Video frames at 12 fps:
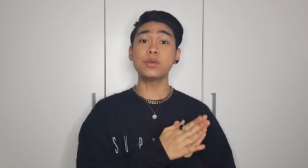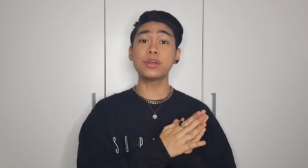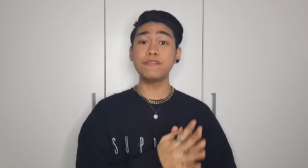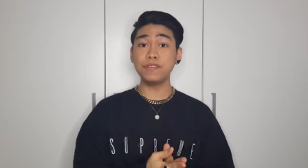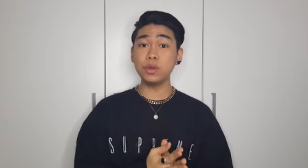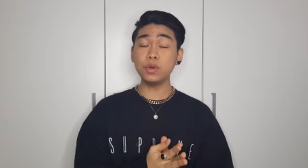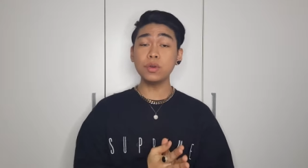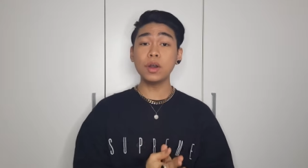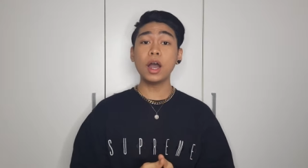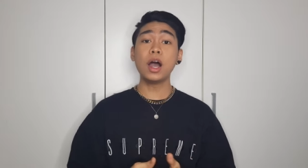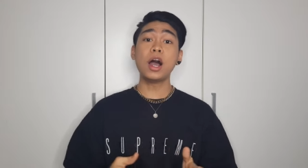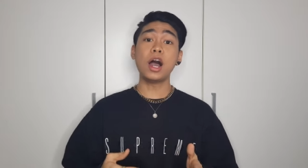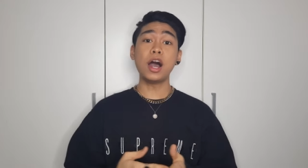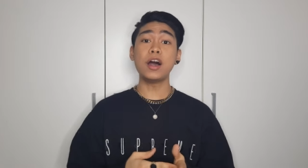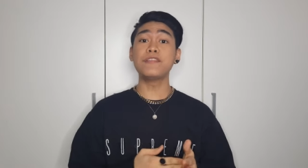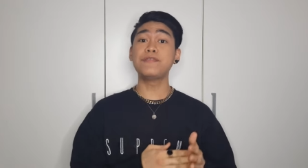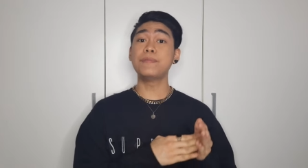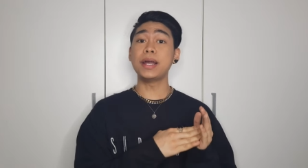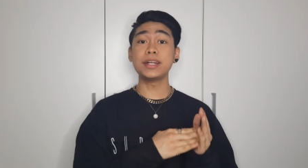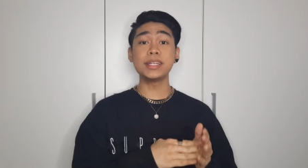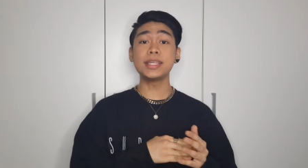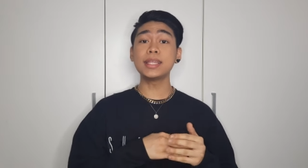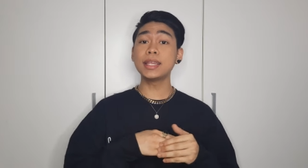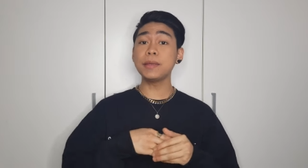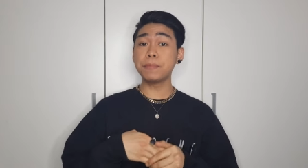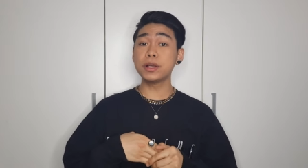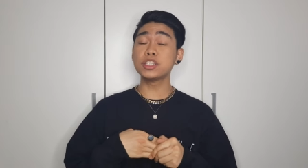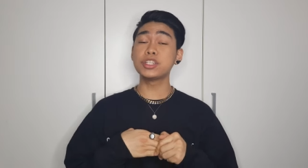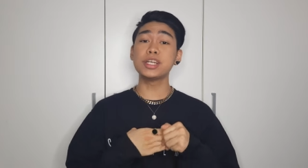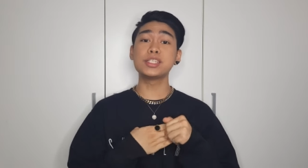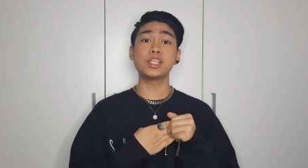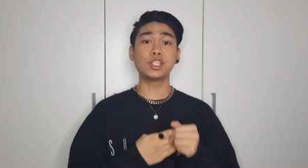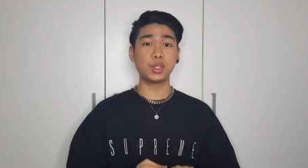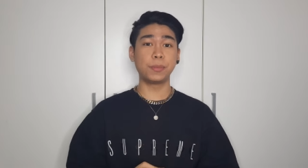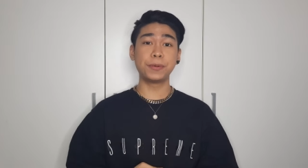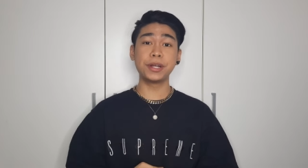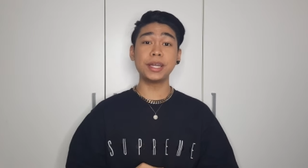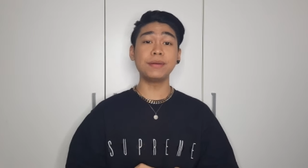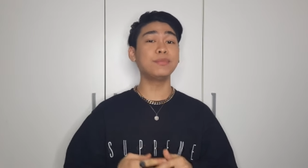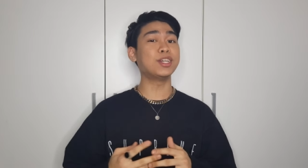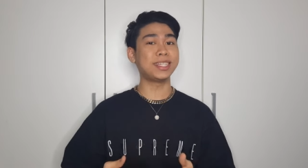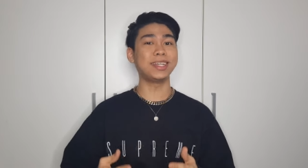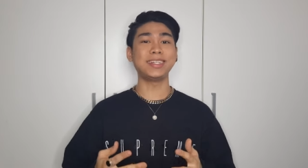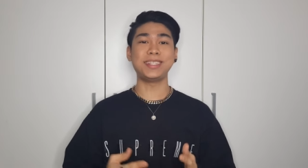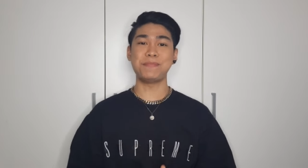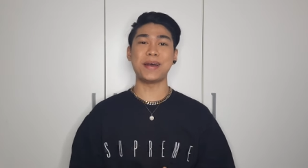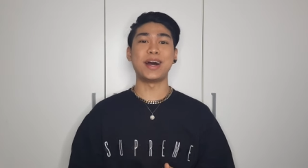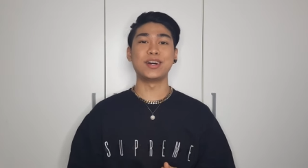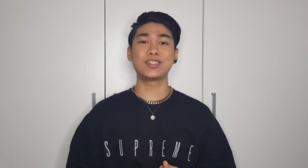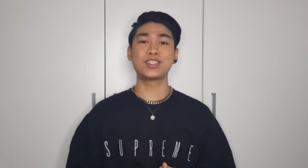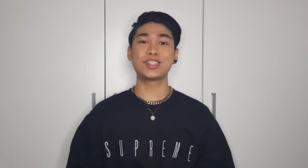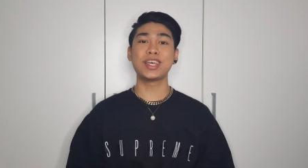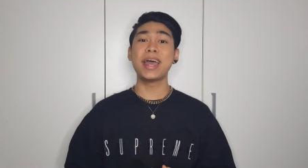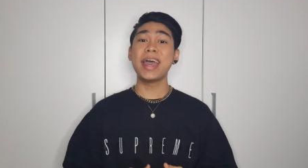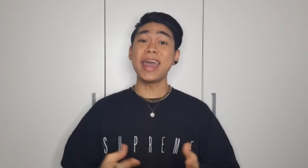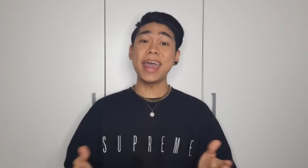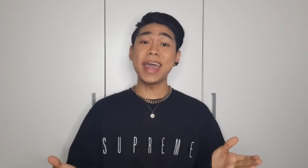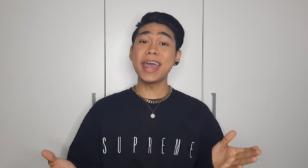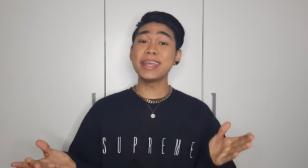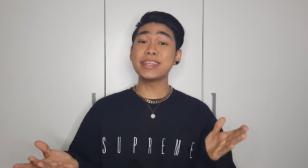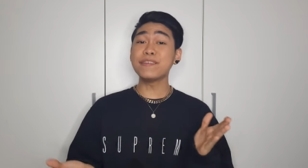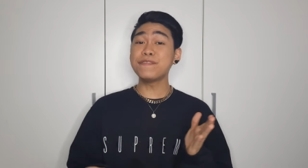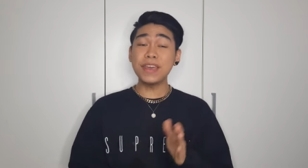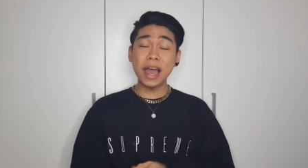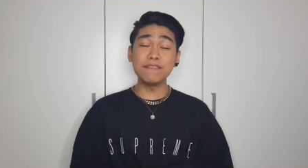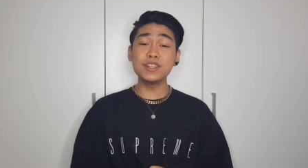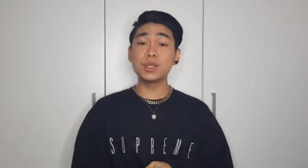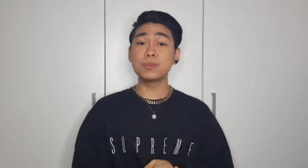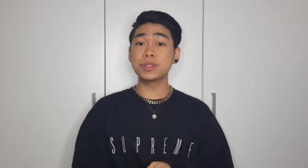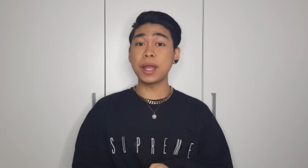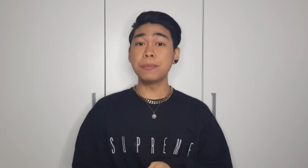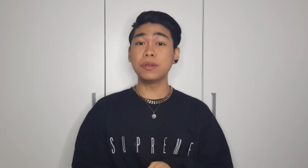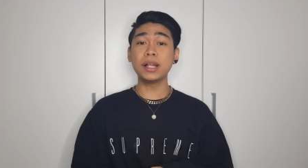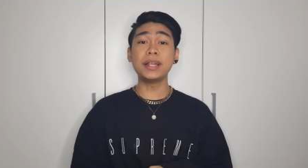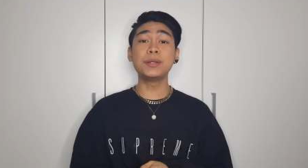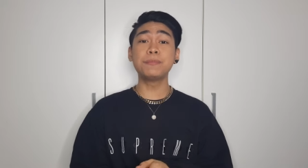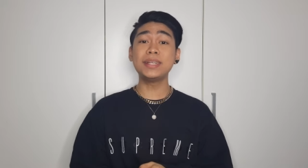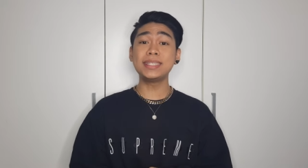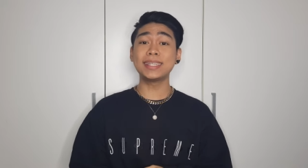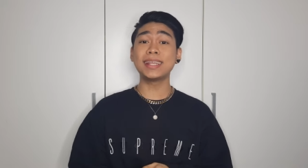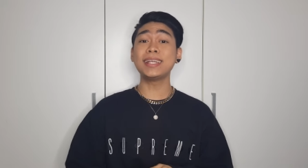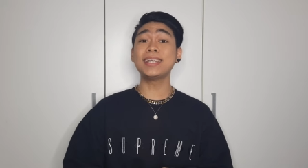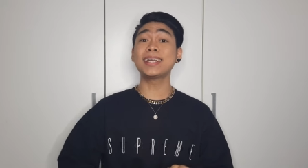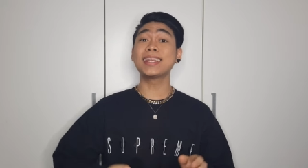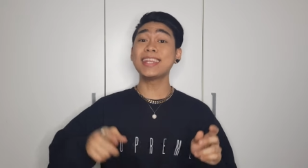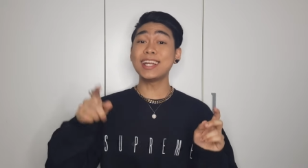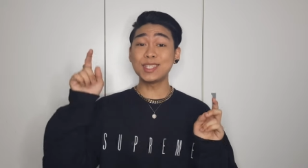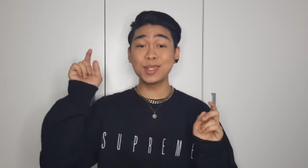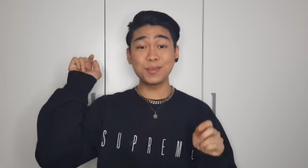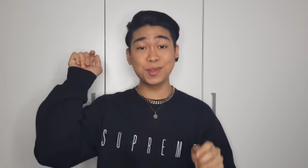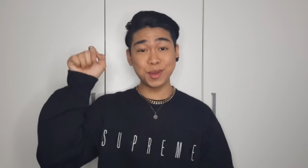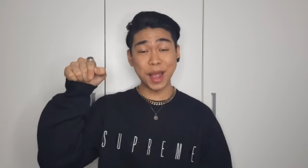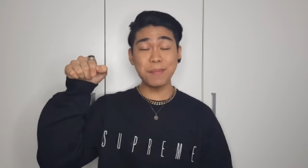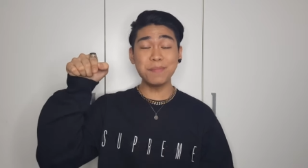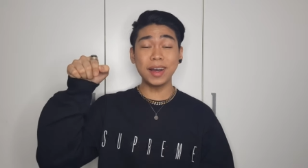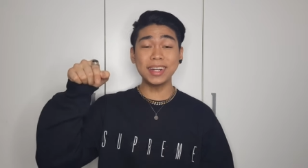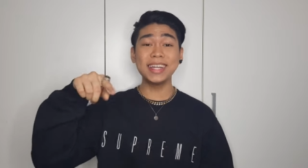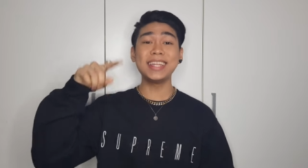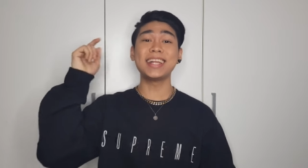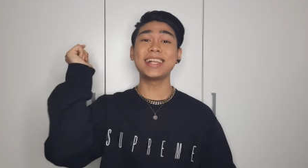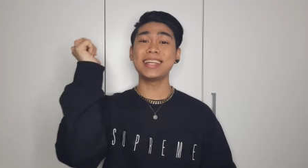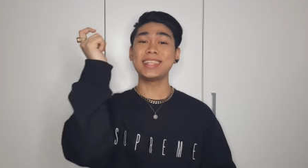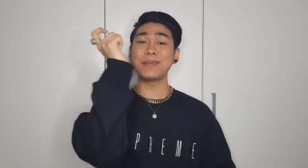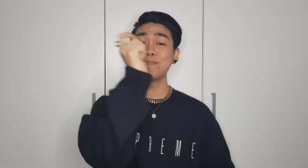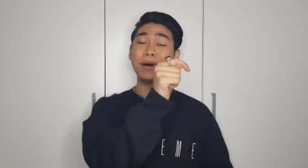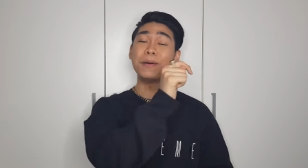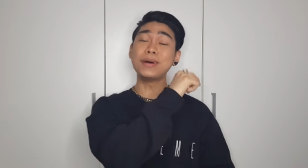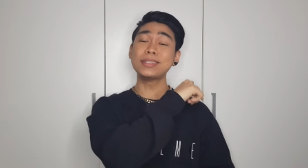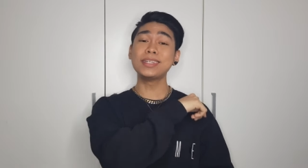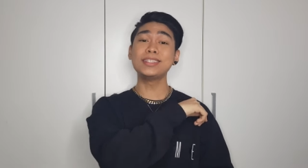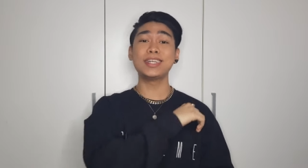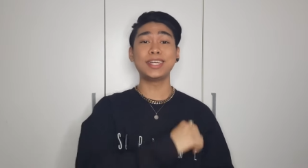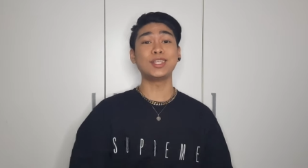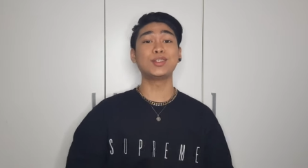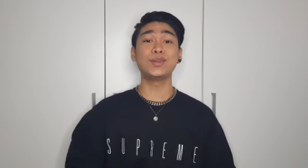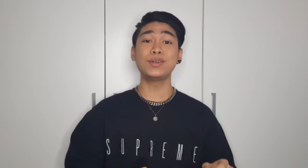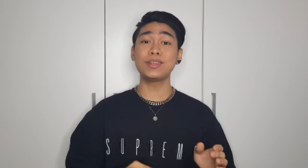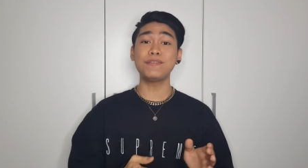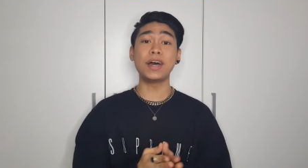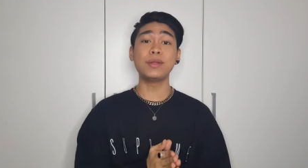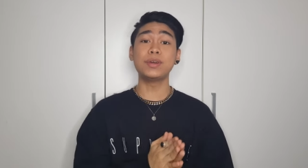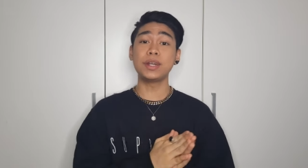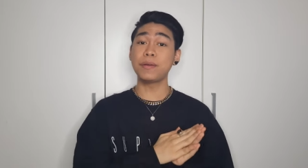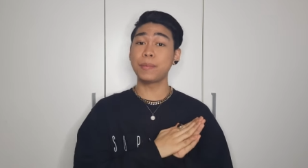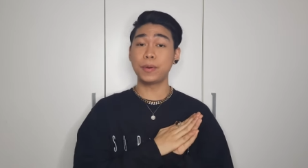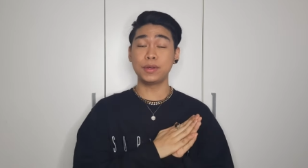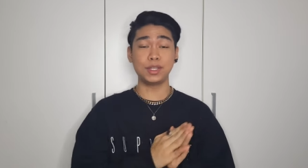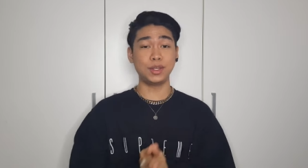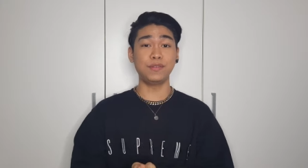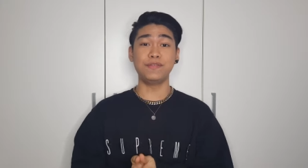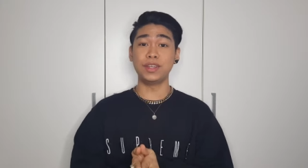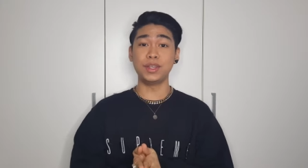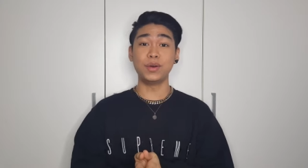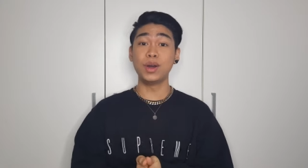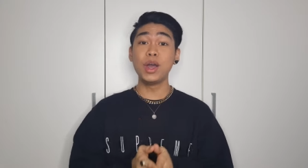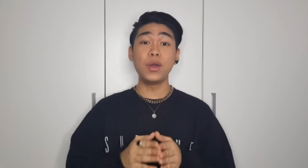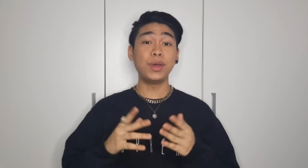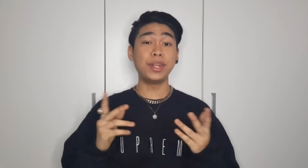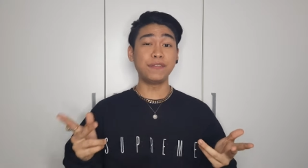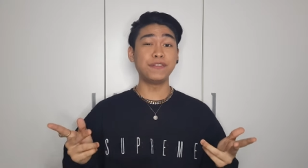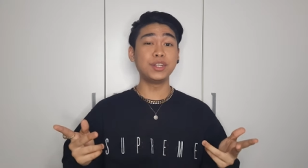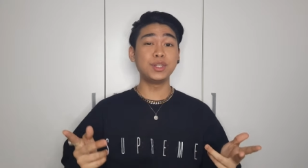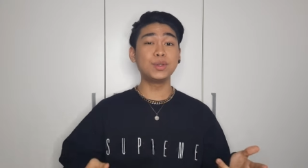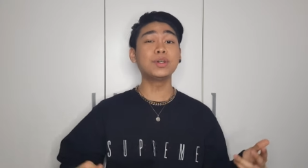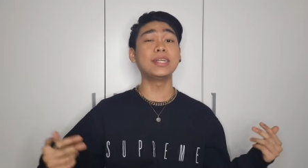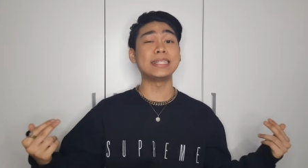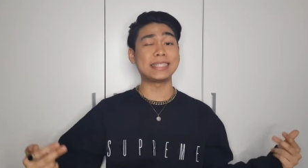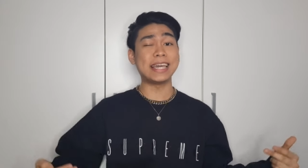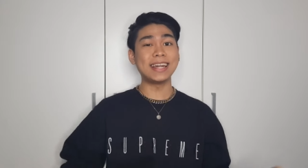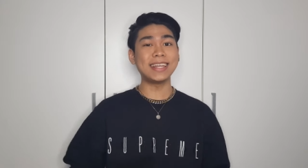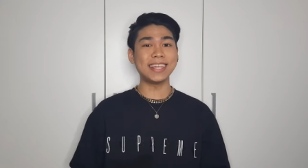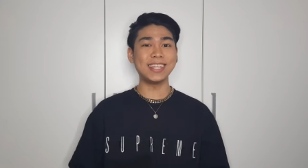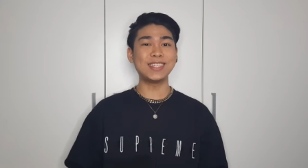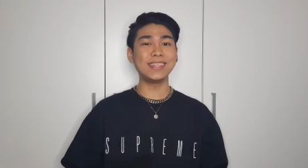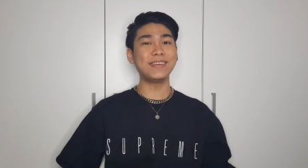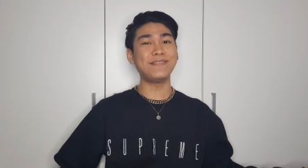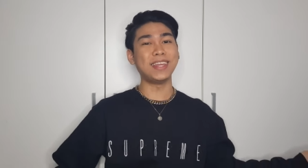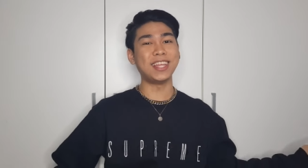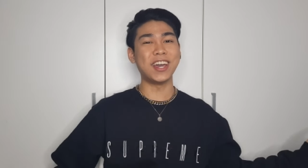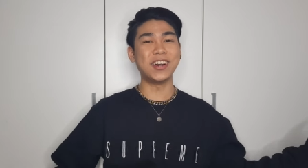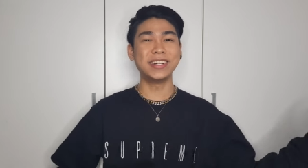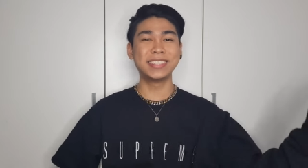review of my recently purchased Supreme Utility Pouch. And if you haven't subscribed already, please click that subscribe button and click that bell button to get you notified when I post a new video. Without further ado, let's get it into the video.